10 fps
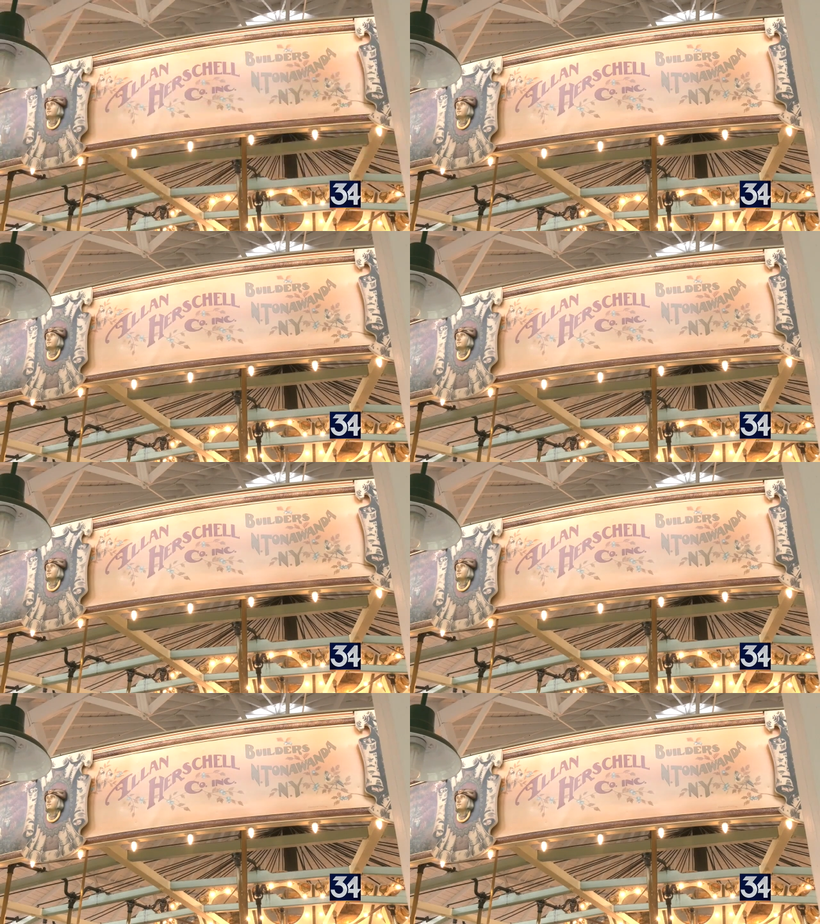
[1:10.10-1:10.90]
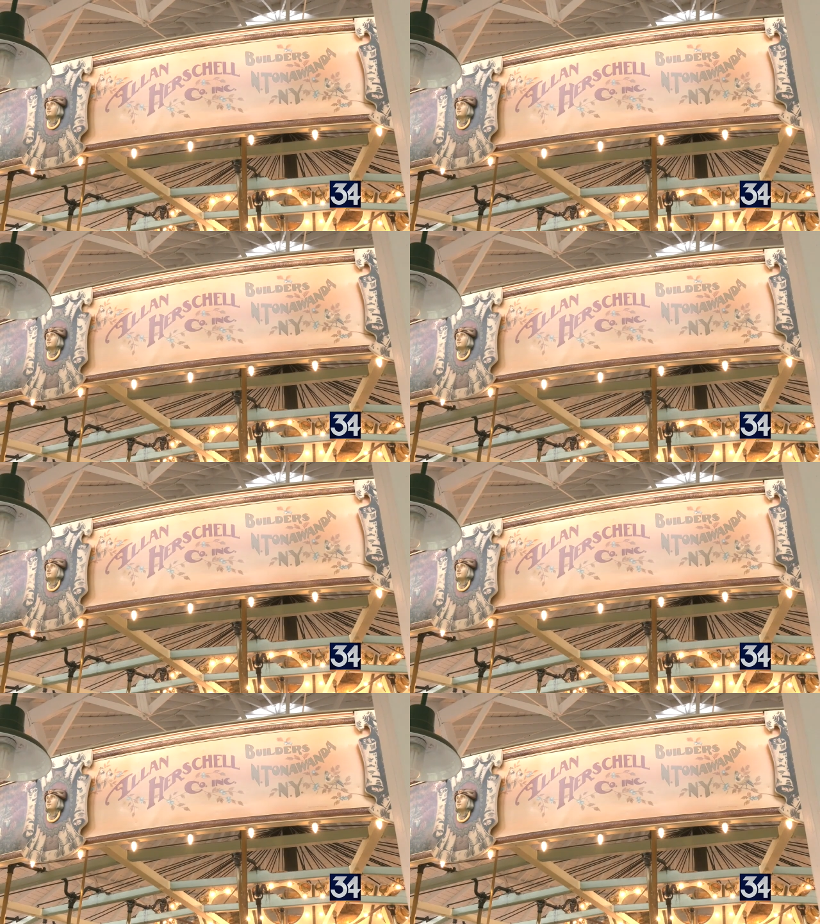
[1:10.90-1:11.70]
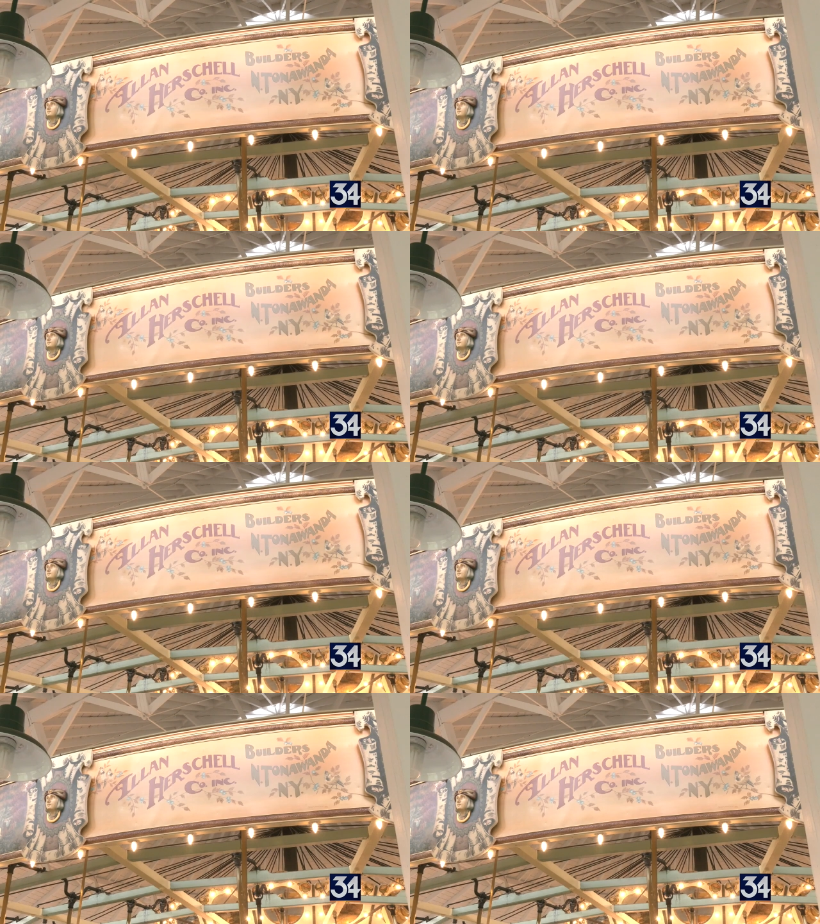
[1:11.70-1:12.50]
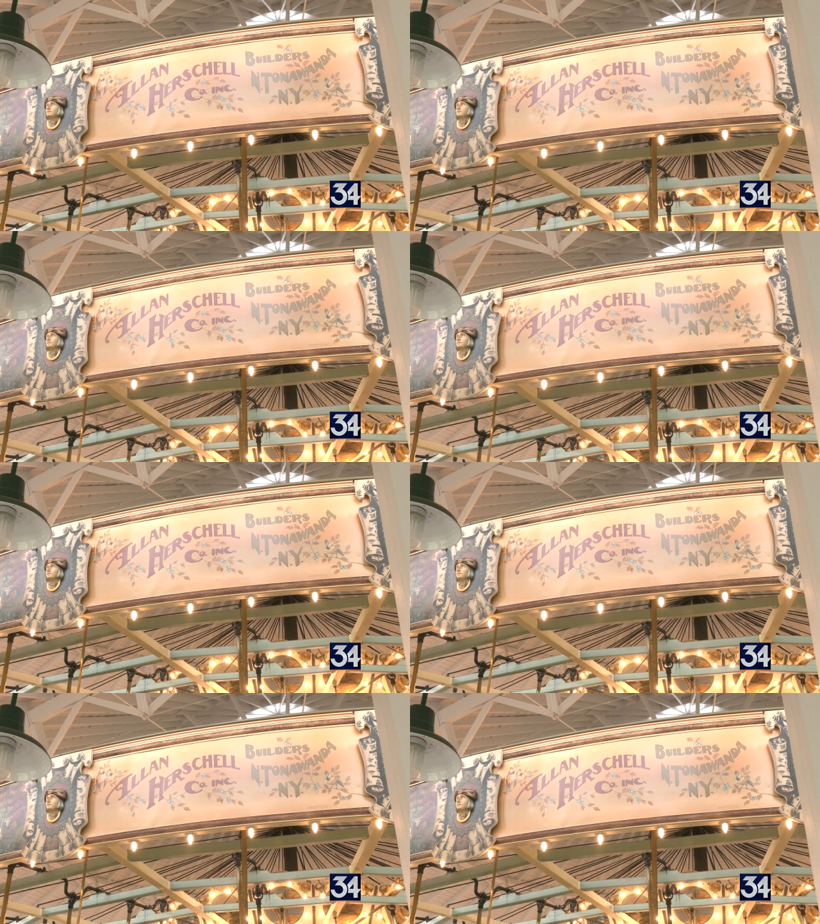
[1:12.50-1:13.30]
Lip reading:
[unreadable: no face in view]